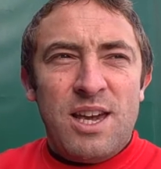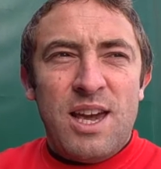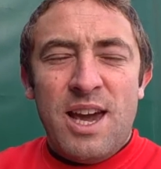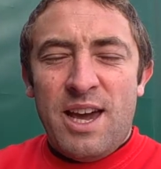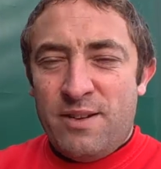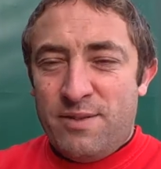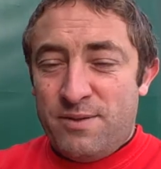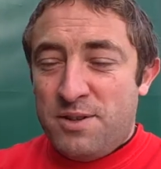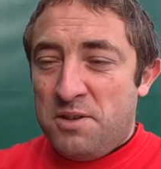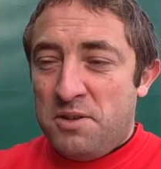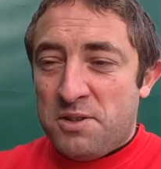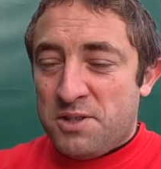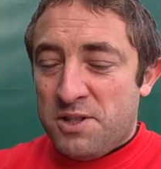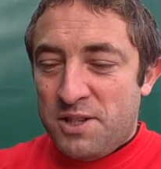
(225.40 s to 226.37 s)
Yeah, of
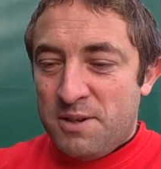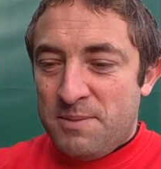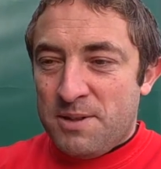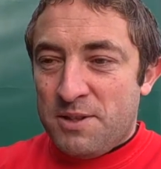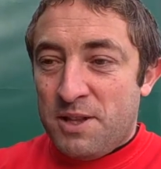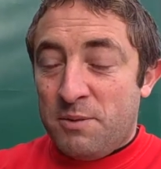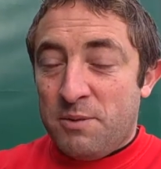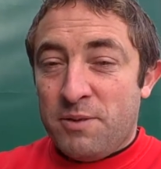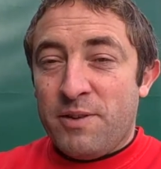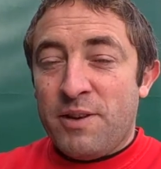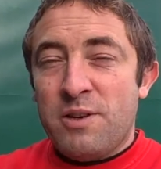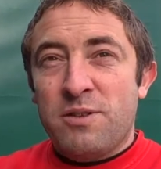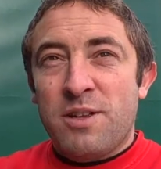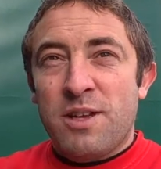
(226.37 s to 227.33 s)
course. I think we're a
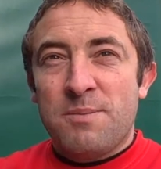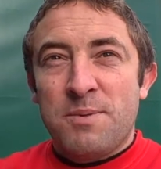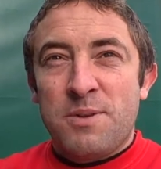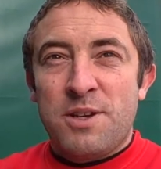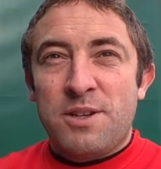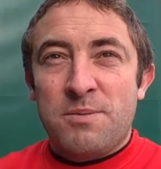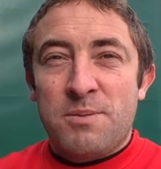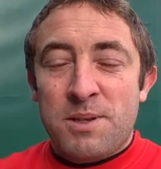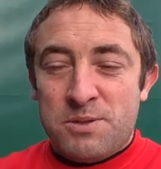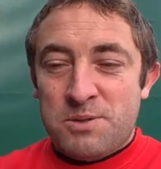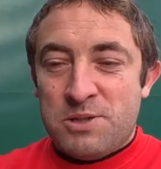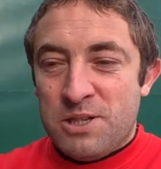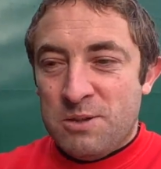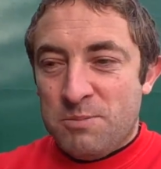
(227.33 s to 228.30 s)
very good team, to be honest
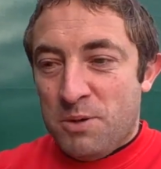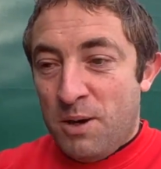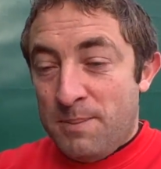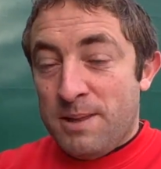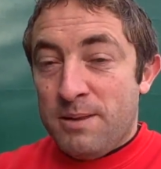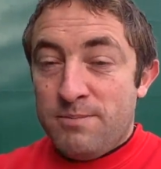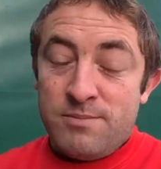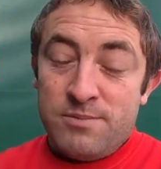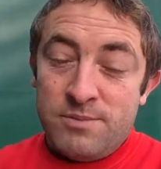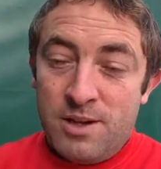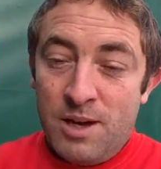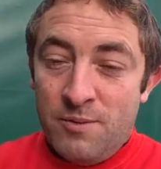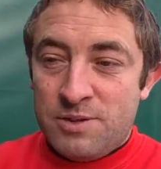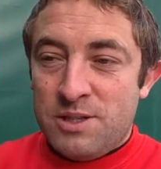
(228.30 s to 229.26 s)
with you. But, I mean,
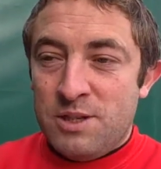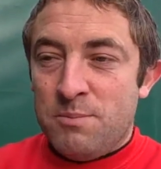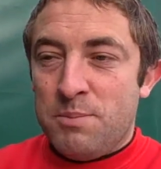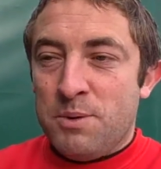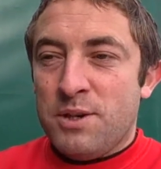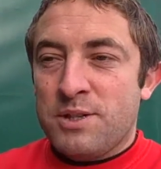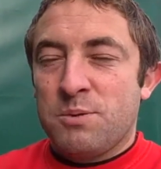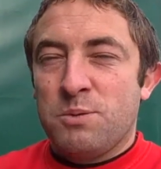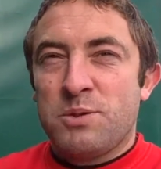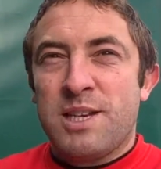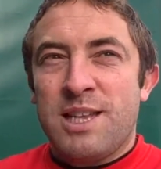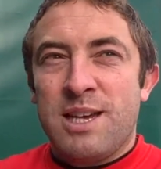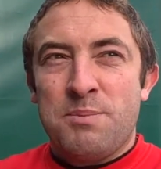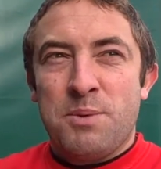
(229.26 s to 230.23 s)
obviously I'm biased, I would
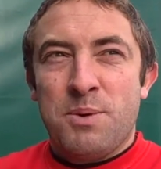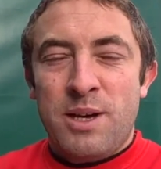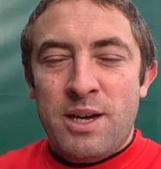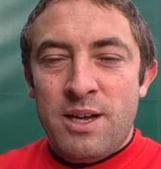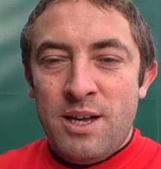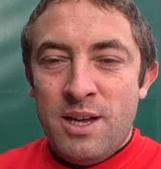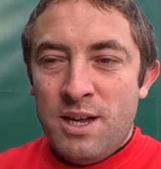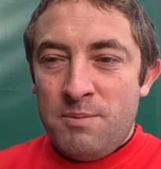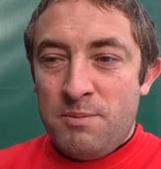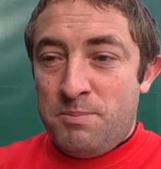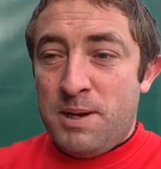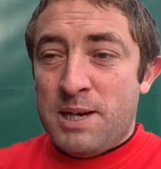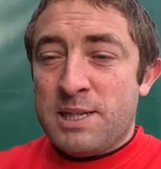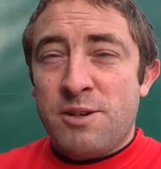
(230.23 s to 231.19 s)
say that, but
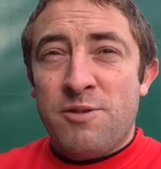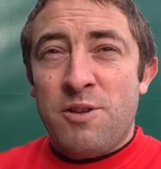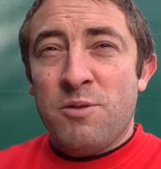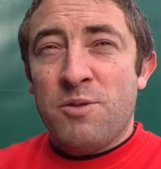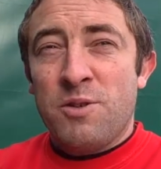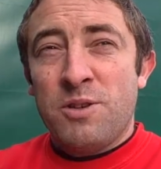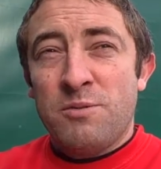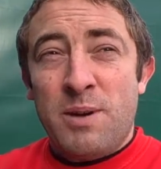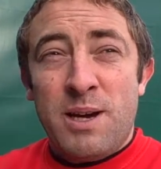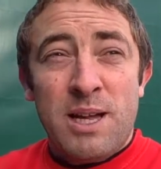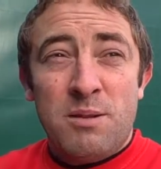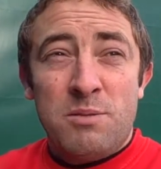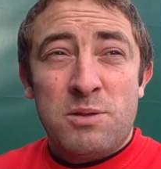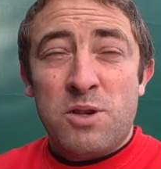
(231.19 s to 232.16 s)
pass it around, we
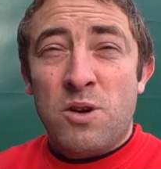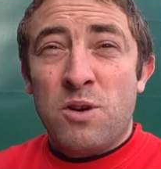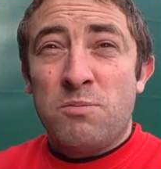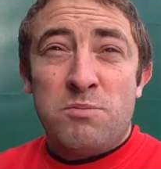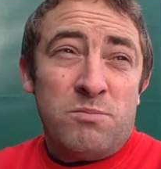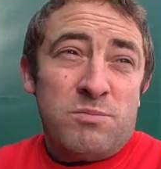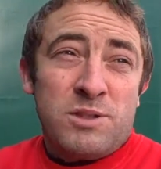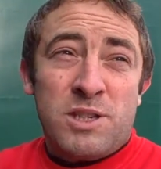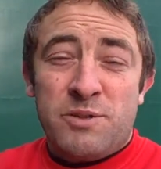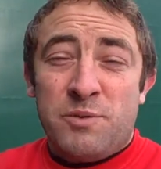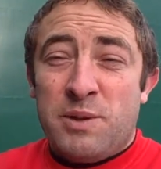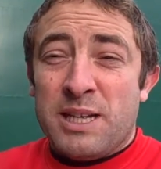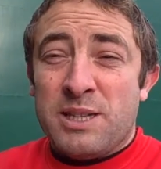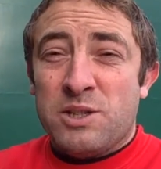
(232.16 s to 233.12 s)
score. It's not as
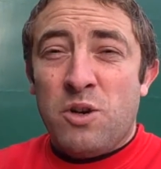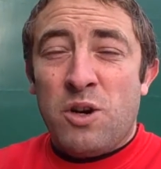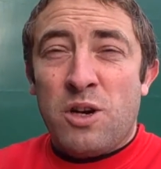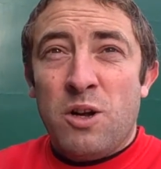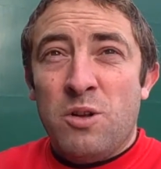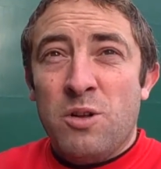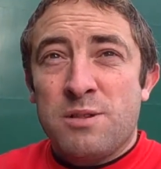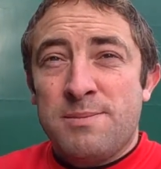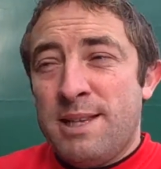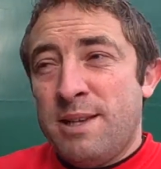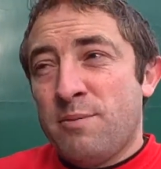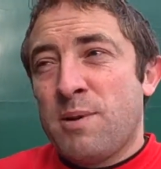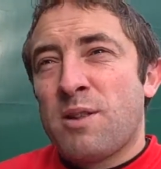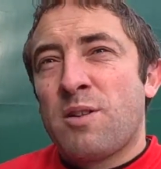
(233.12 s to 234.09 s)
if we can't score goals. I mean,
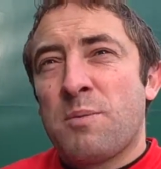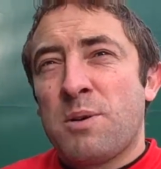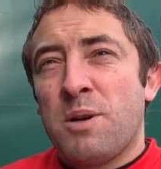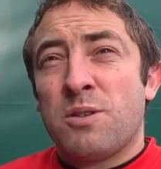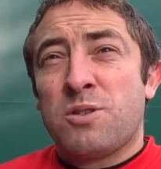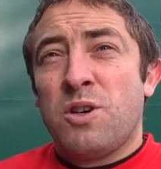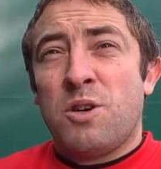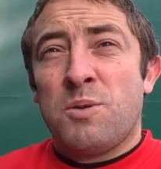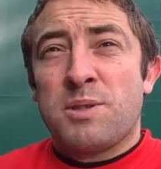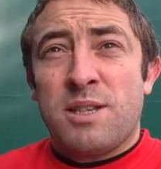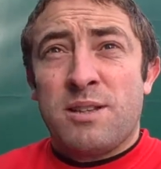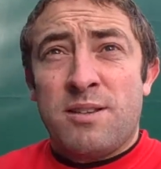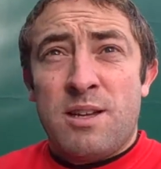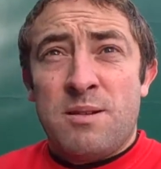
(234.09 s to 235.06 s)
even when the top goal scorer
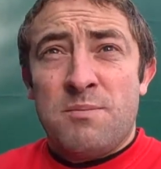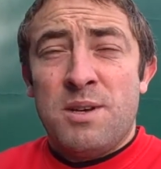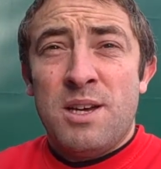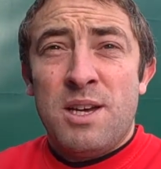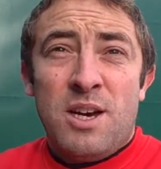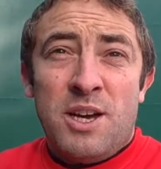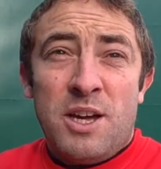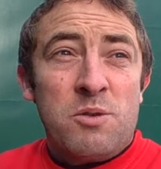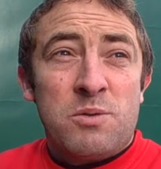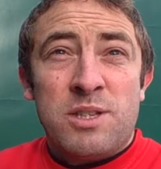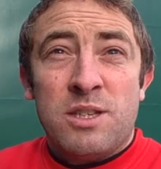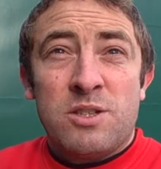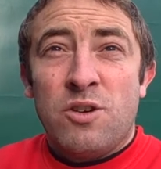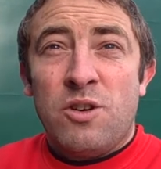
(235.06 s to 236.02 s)
wasn't in the team, I think we're
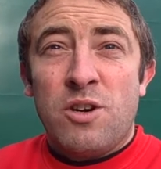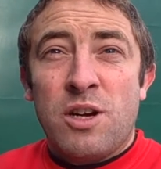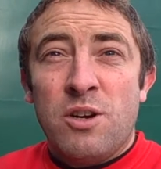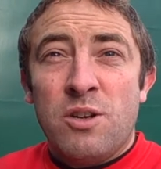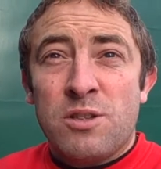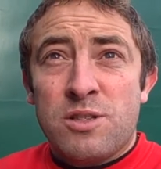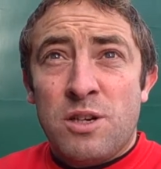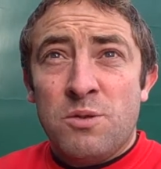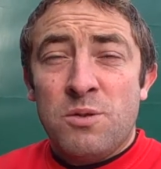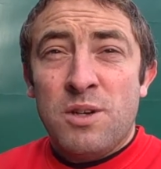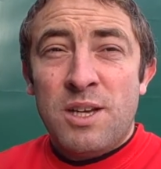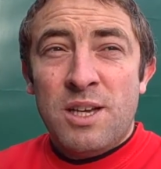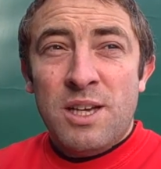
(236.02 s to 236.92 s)
still scoring goals, so...